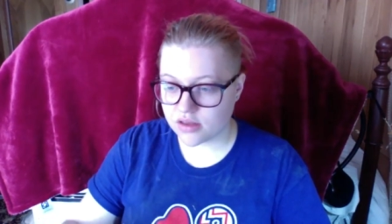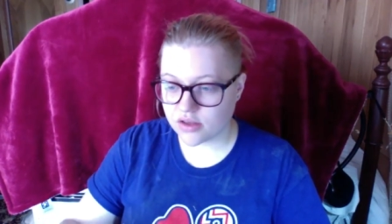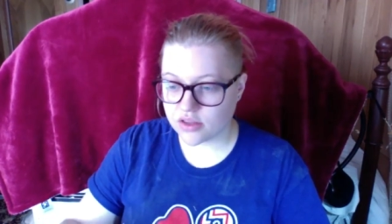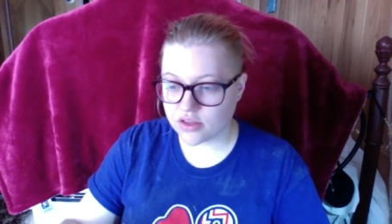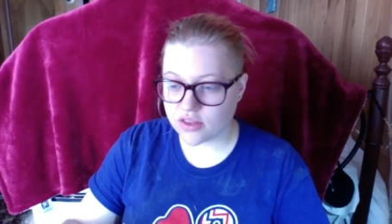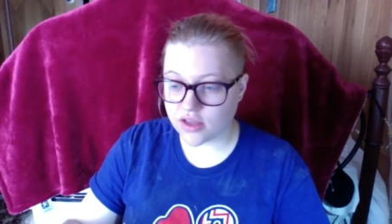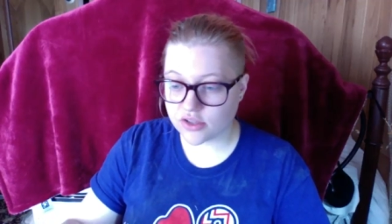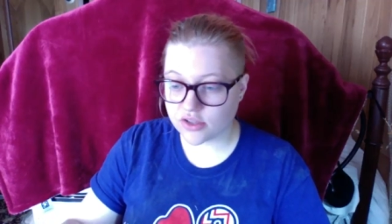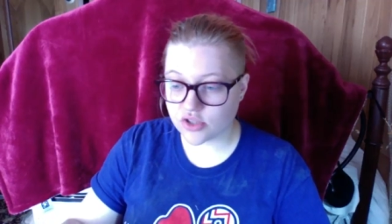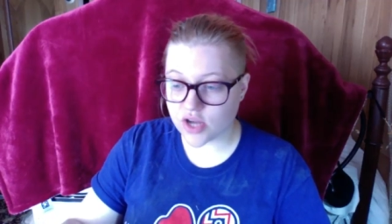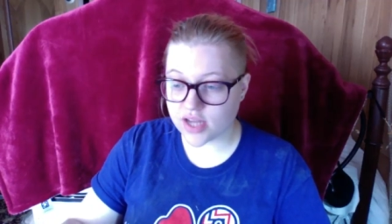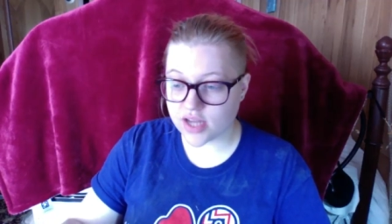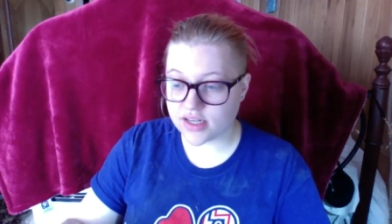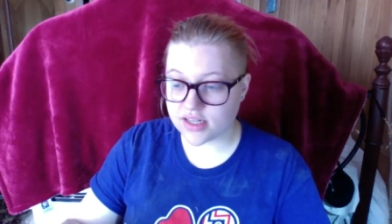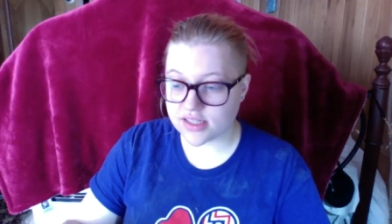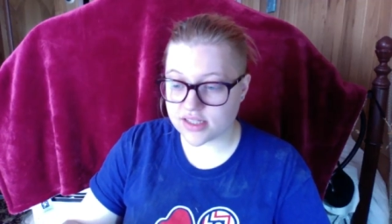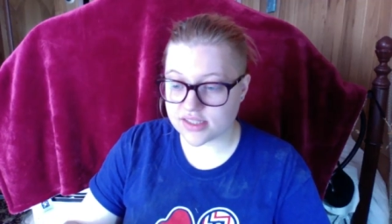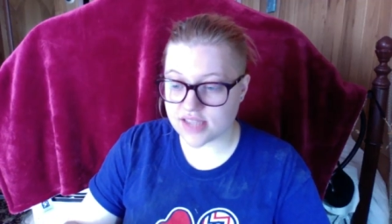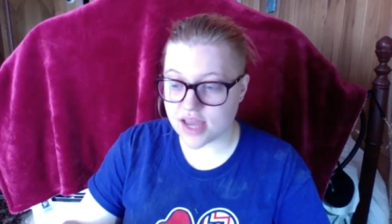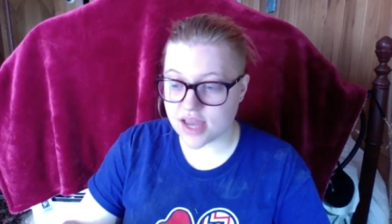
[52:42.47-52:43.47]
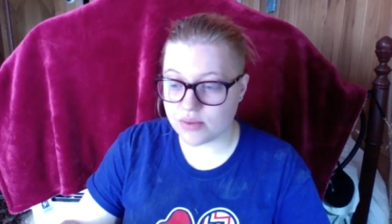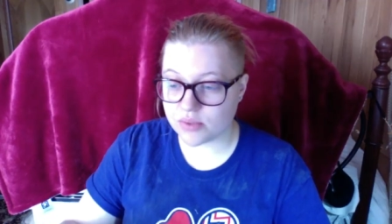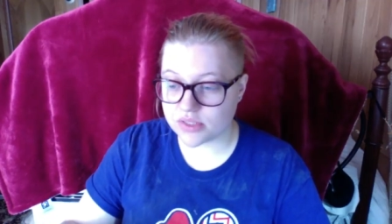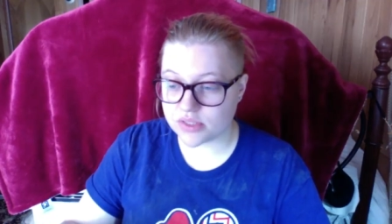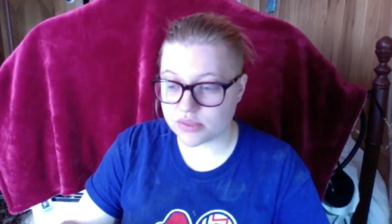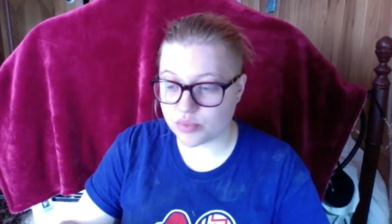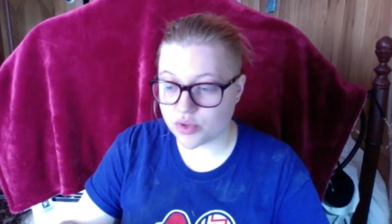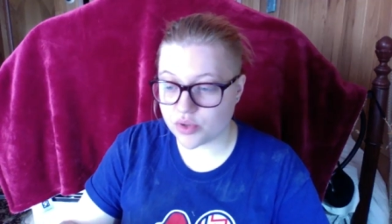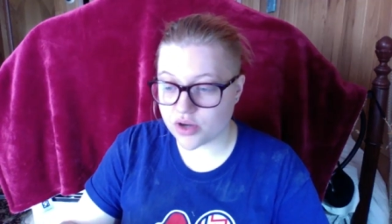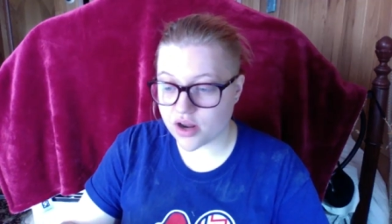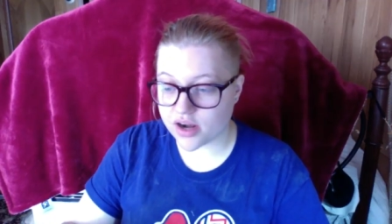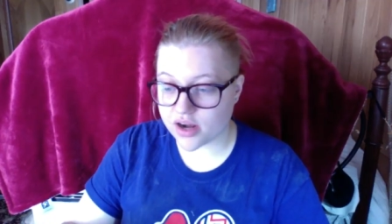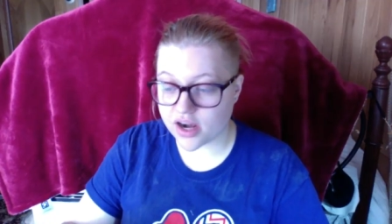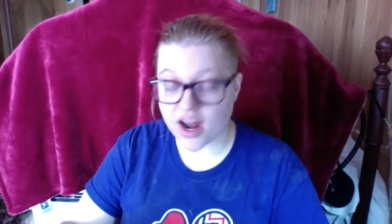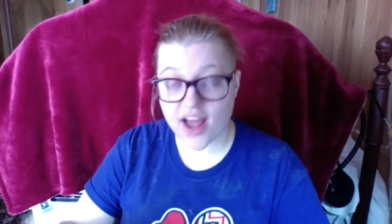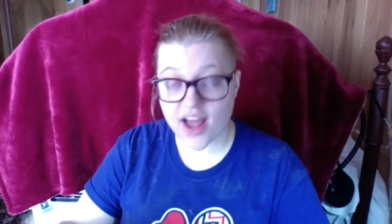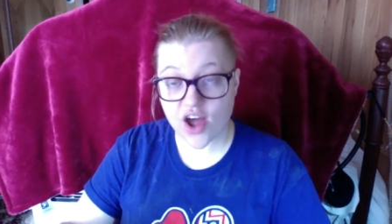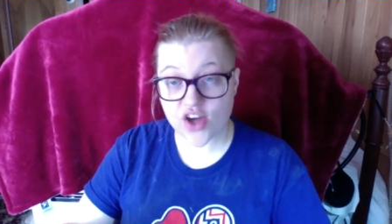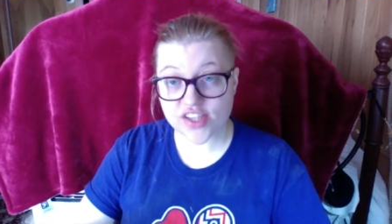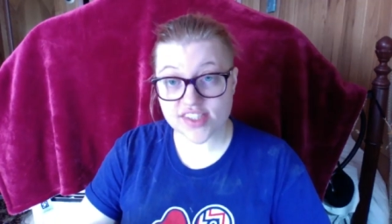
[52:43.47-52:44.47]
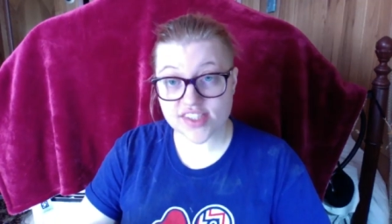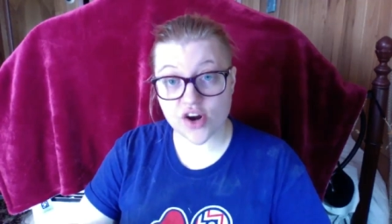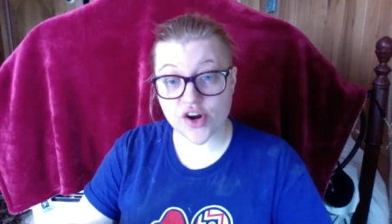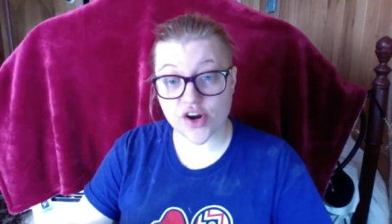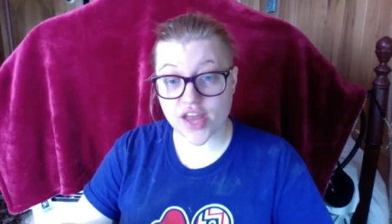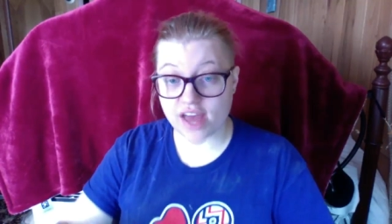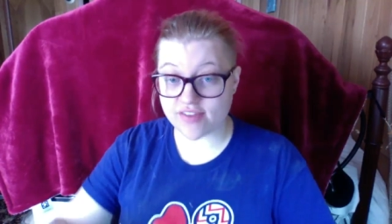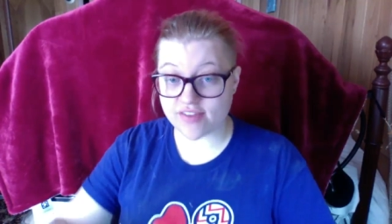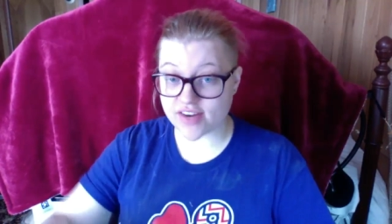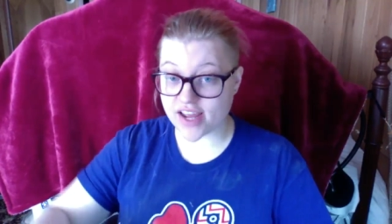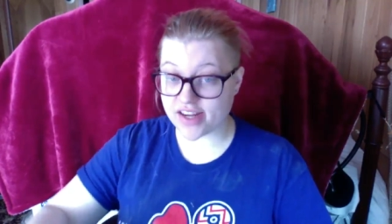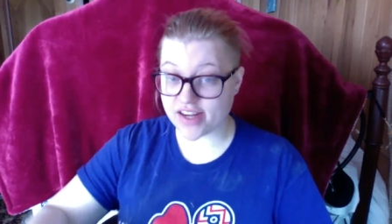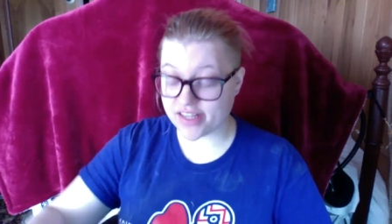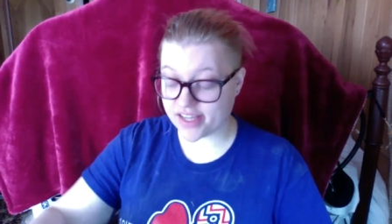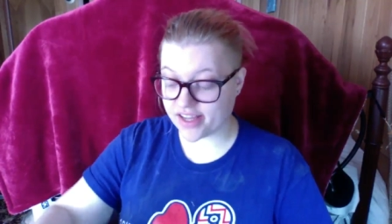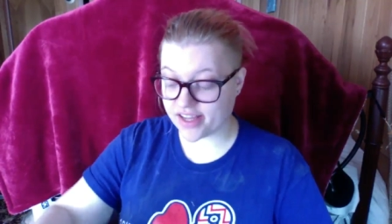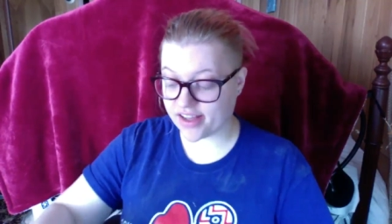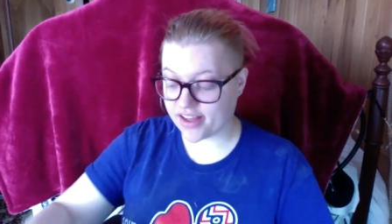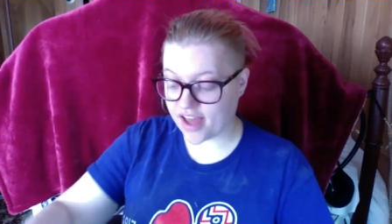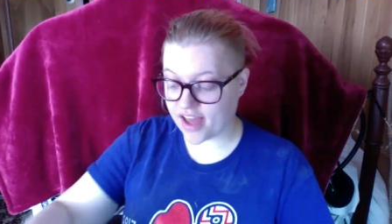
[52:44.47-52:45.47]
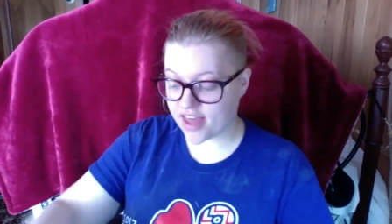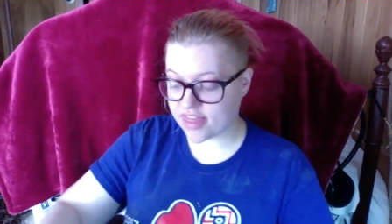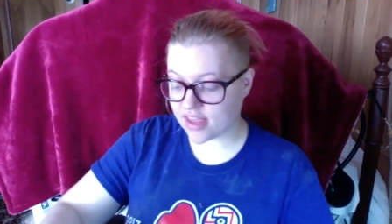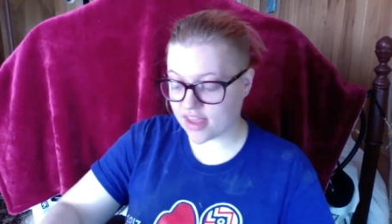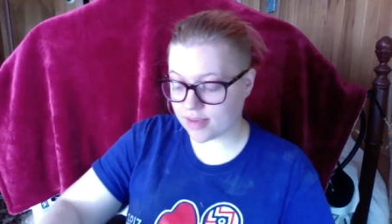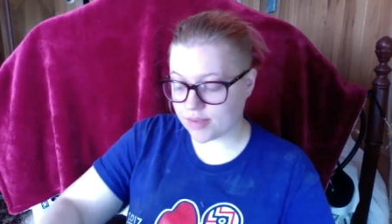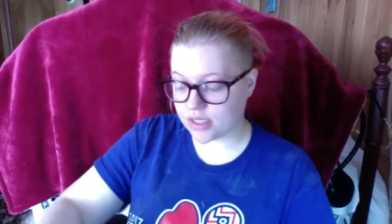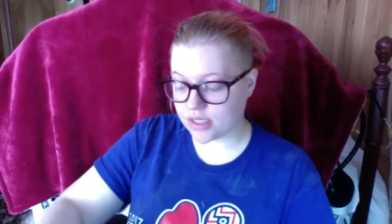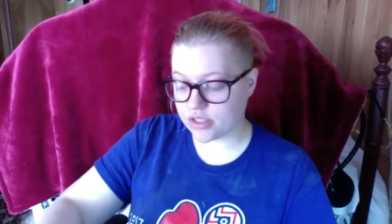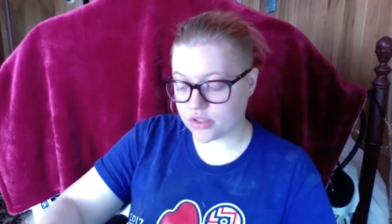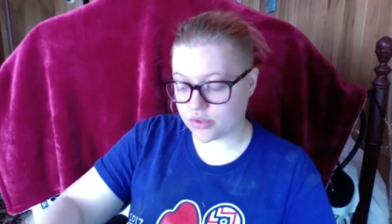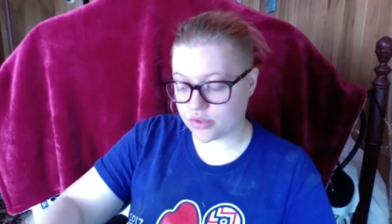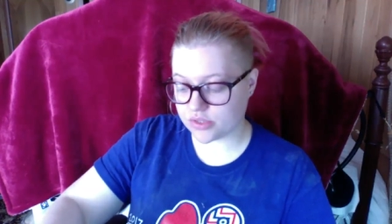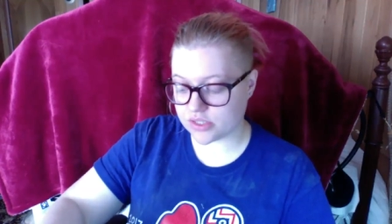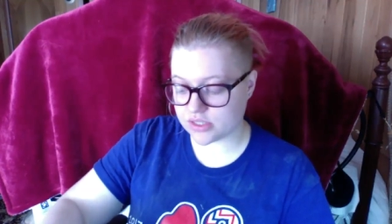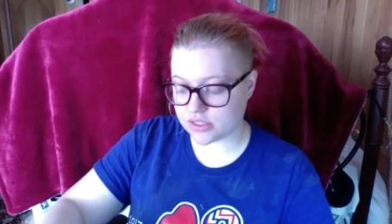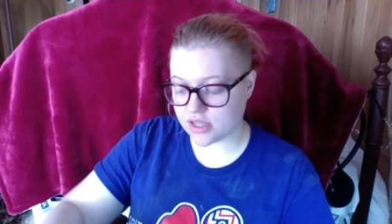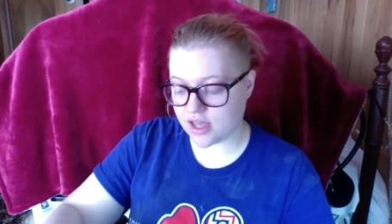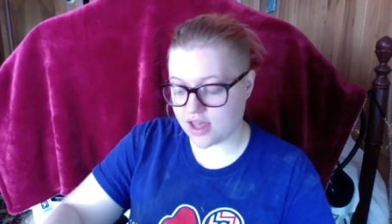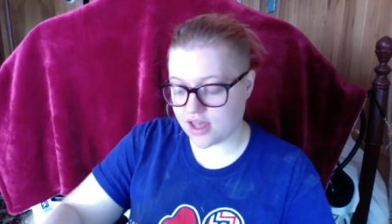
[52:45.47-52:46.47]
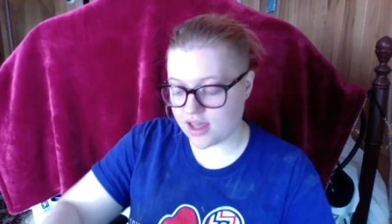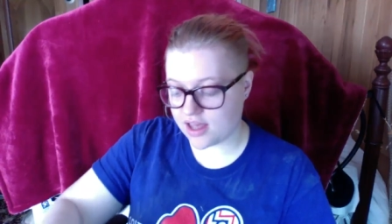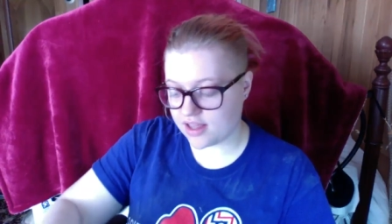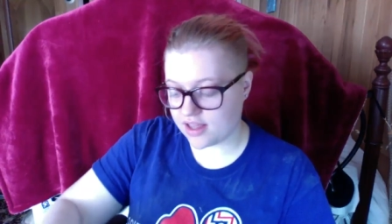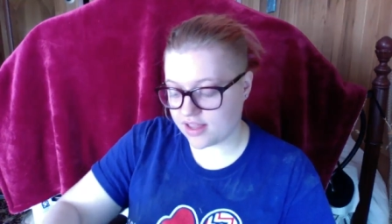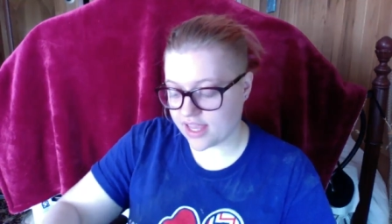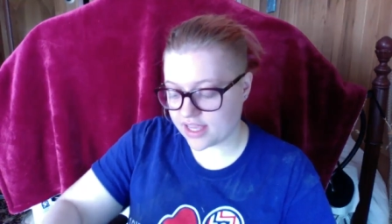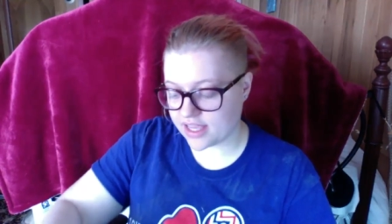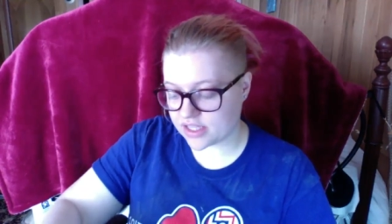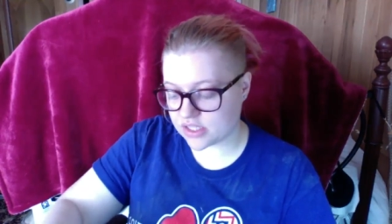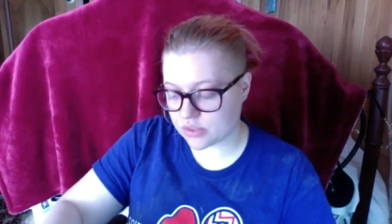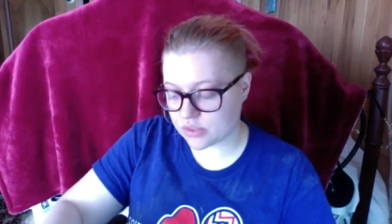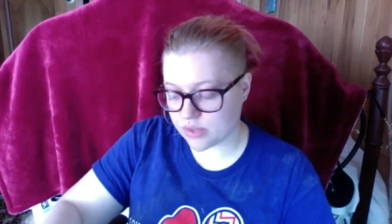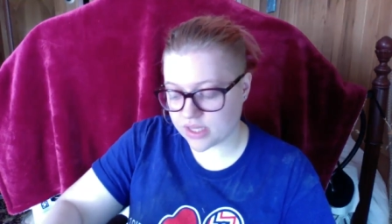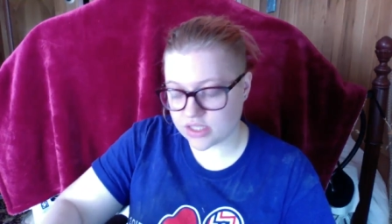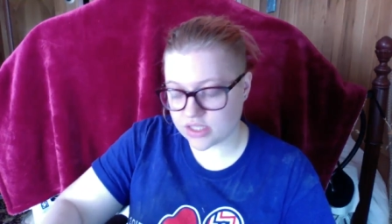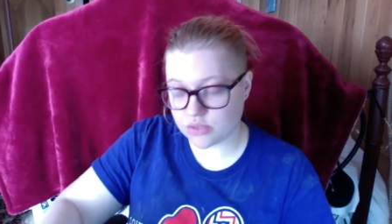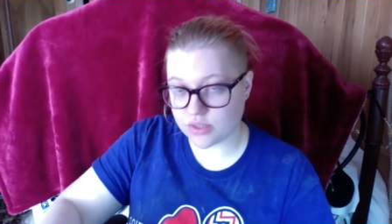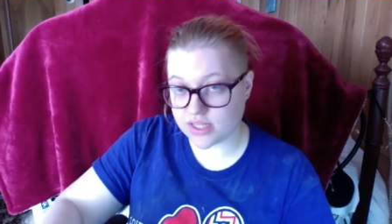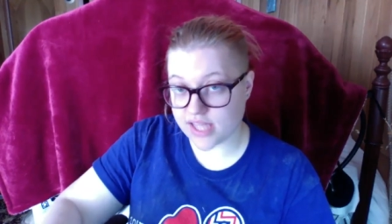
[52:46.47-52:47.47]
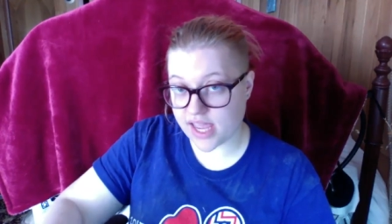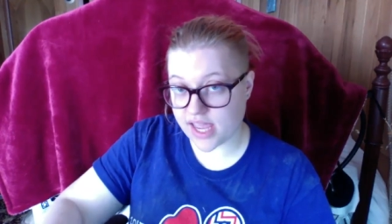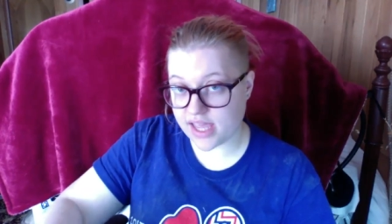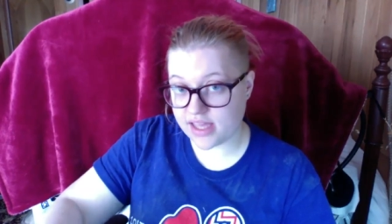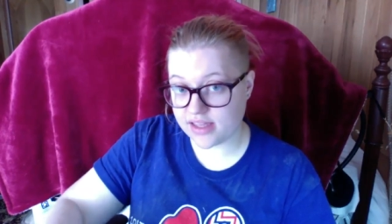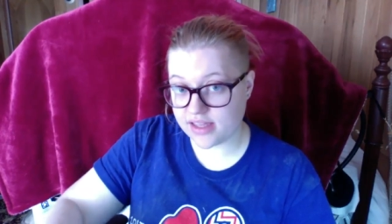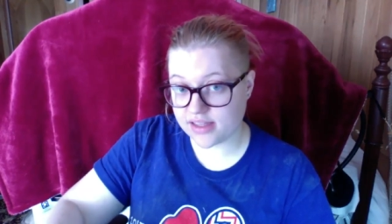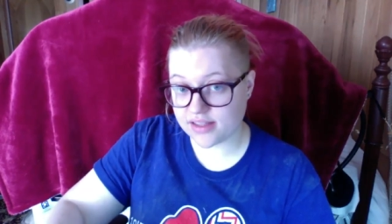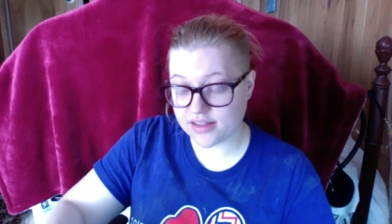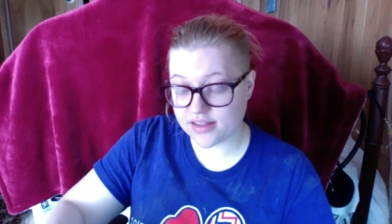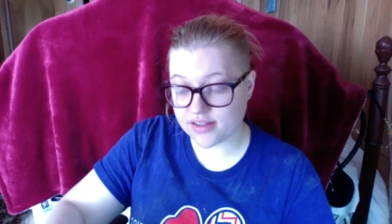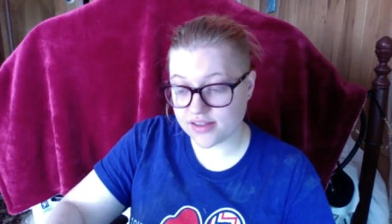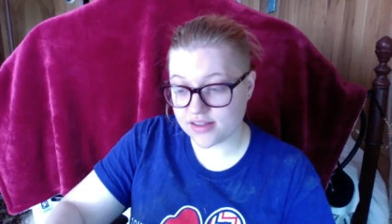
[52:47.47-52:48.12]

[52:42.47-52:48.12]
Good like trying to decide what to put on it. I honestly already have an idea. I think I'm gonna do a like a swing into a lake.